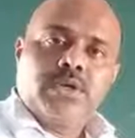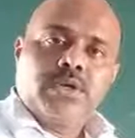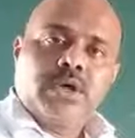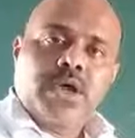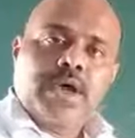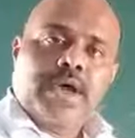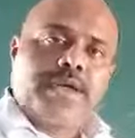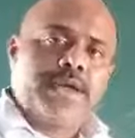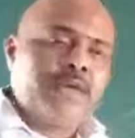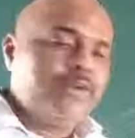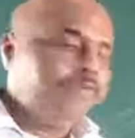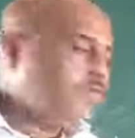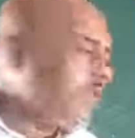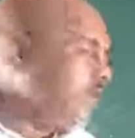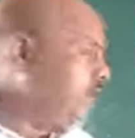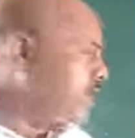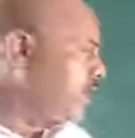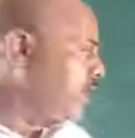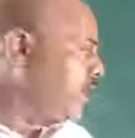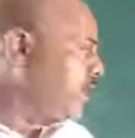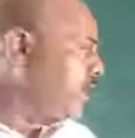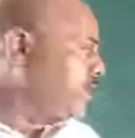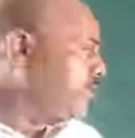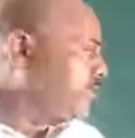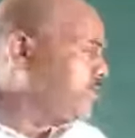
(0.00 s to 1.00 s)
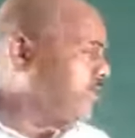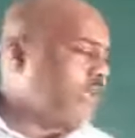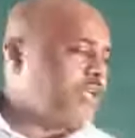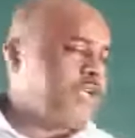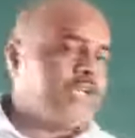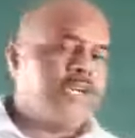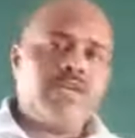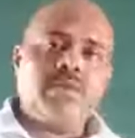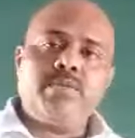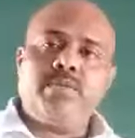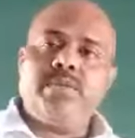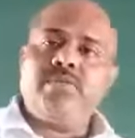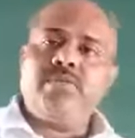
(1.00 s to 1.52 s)
And if the inclination
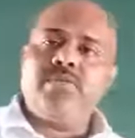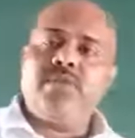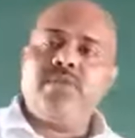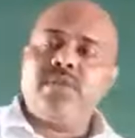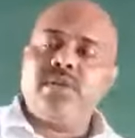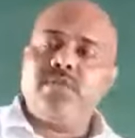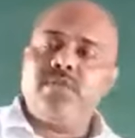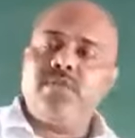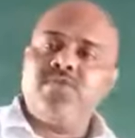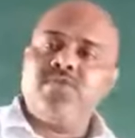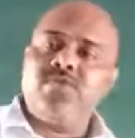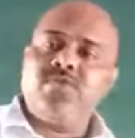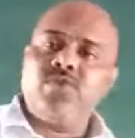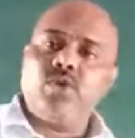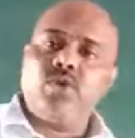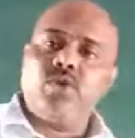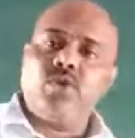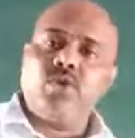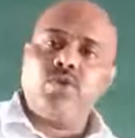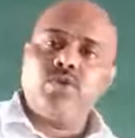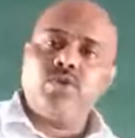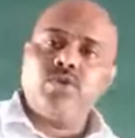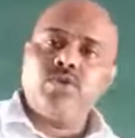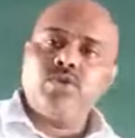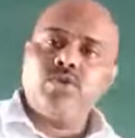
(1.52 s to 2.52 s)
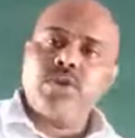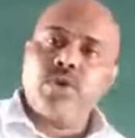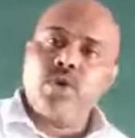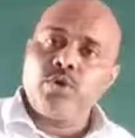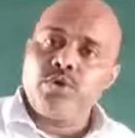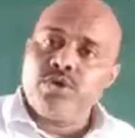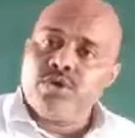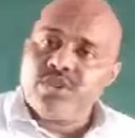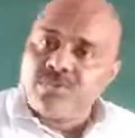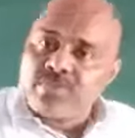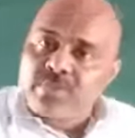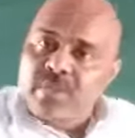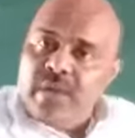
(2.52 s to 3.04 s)
angle between them is 0, now
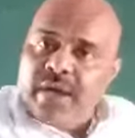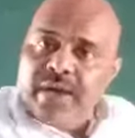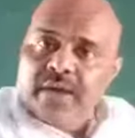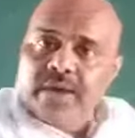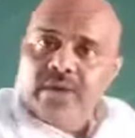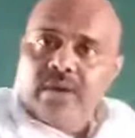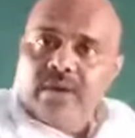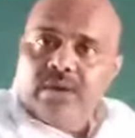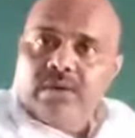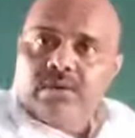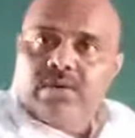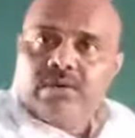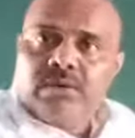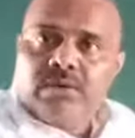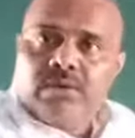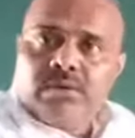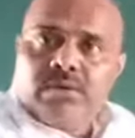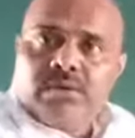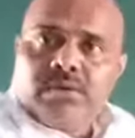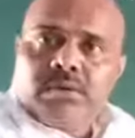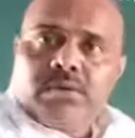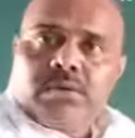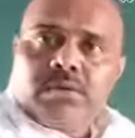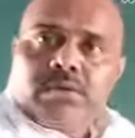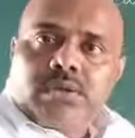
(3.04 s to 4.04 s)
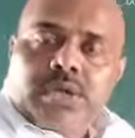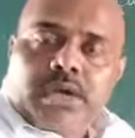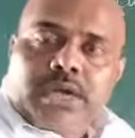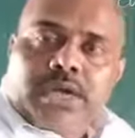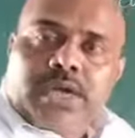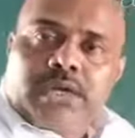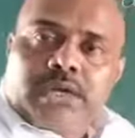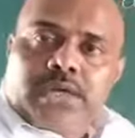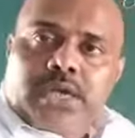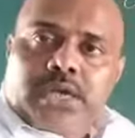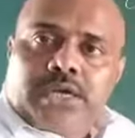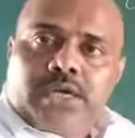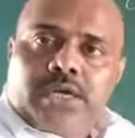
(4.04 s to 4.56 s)
it is parallel.
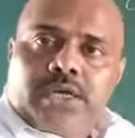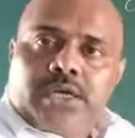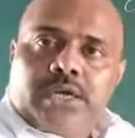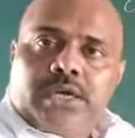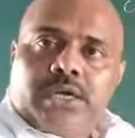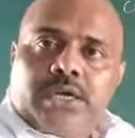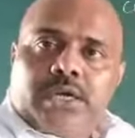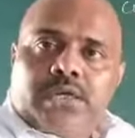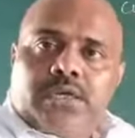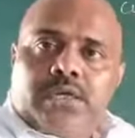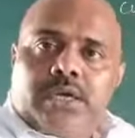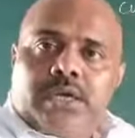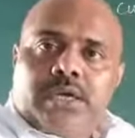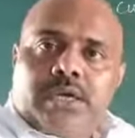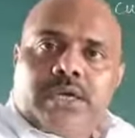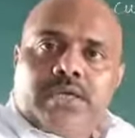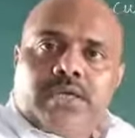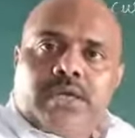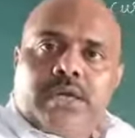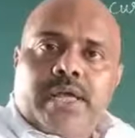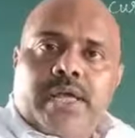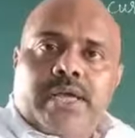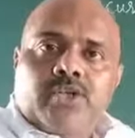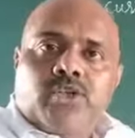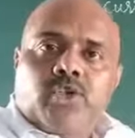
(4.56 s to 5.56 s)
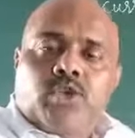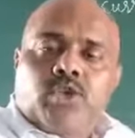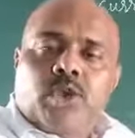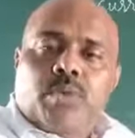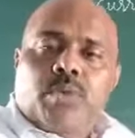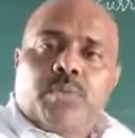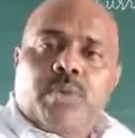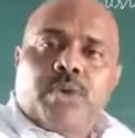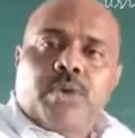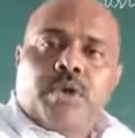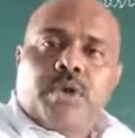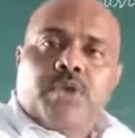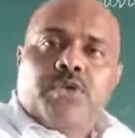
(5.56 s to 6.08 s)
Current carrying conductor and the direction of
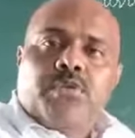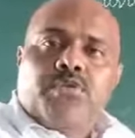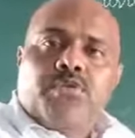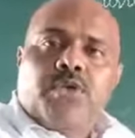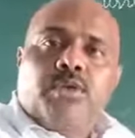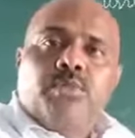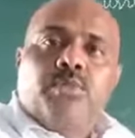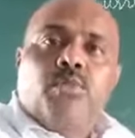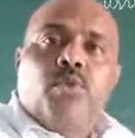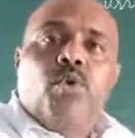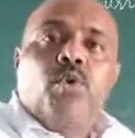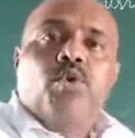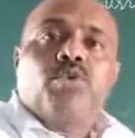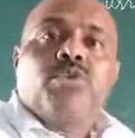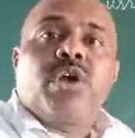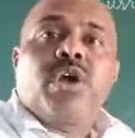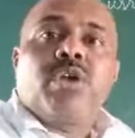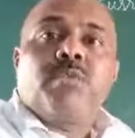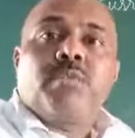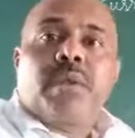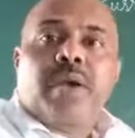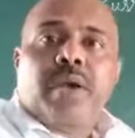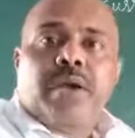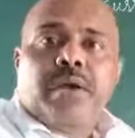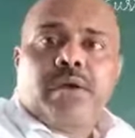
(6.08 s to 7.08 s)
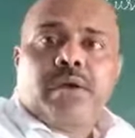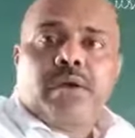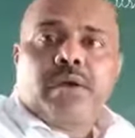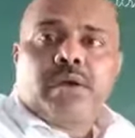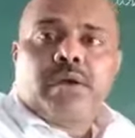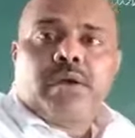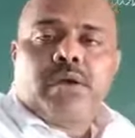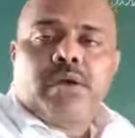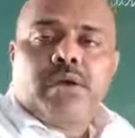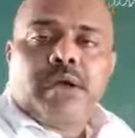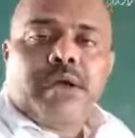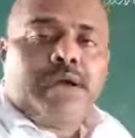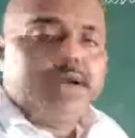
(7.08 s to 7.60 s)
magnetic field both are parallel,
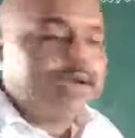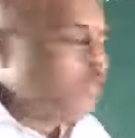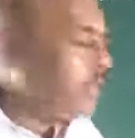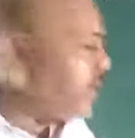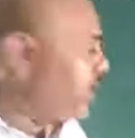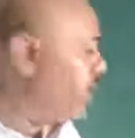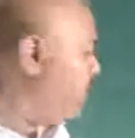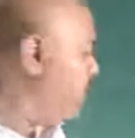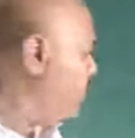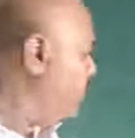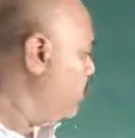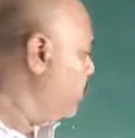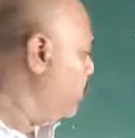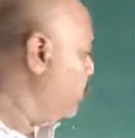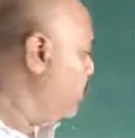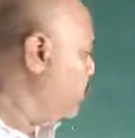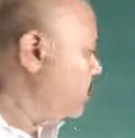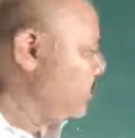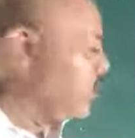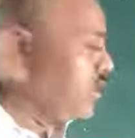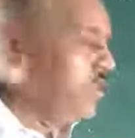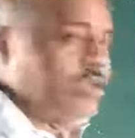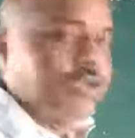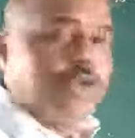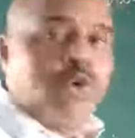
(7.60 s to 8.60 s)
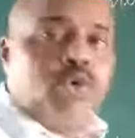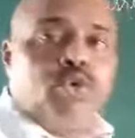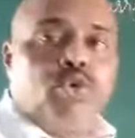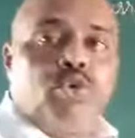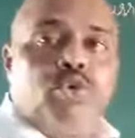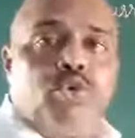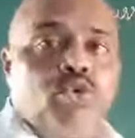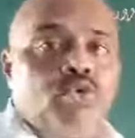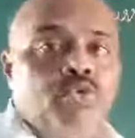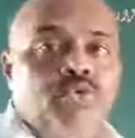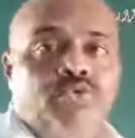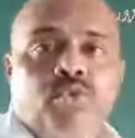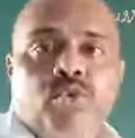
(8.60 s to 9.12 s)
and then there is now
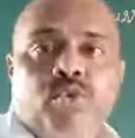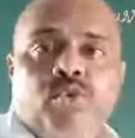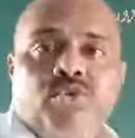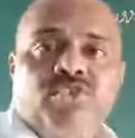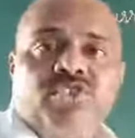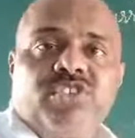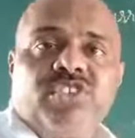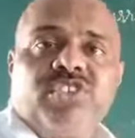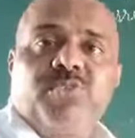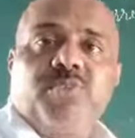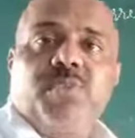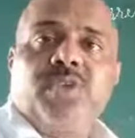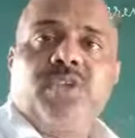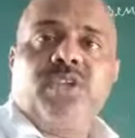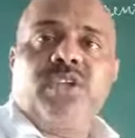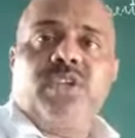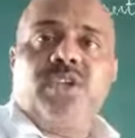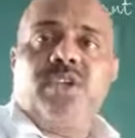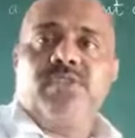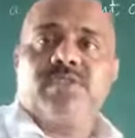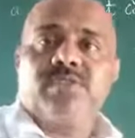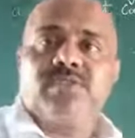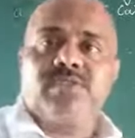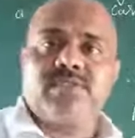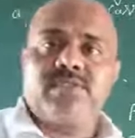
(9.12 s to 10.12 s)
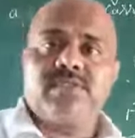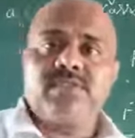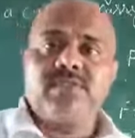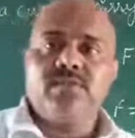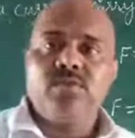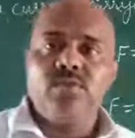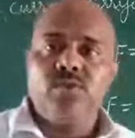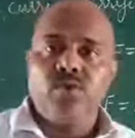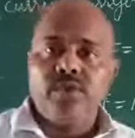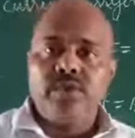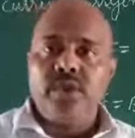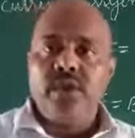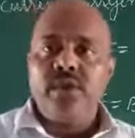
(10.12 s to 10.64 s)
no force experience.
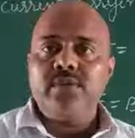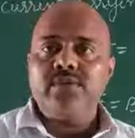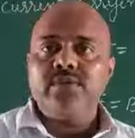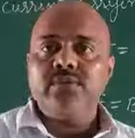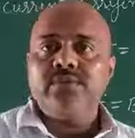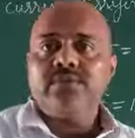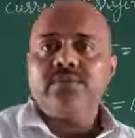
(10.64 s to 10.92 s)
Okay.